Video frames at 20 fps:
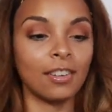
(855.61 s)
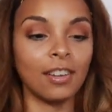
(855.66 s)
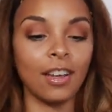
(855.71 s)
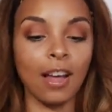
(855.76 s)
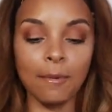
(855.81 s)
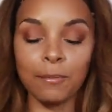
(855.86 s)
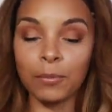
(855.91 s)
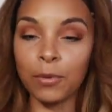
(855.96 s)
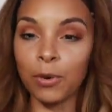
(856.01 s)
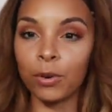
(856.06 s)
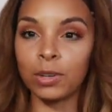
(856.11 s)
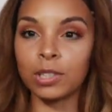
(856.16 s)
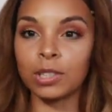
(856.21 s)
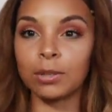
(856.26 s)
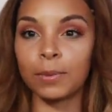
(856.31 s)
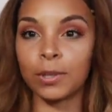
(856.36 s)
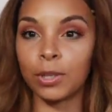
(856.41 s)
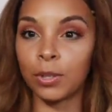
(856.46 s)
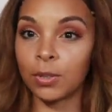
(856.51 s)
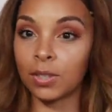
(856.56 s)
I'm going to
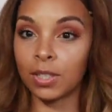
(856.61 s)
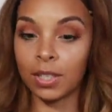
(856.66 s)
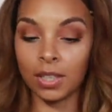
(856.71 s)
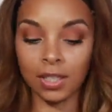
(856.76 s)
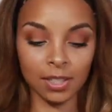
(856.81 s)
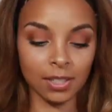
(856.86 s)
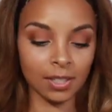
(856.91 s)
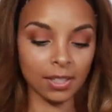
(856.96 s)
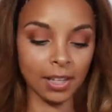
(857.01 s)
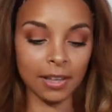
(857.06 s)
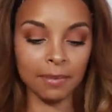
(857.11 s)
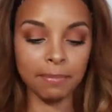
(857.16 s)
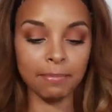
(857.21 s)
be using the same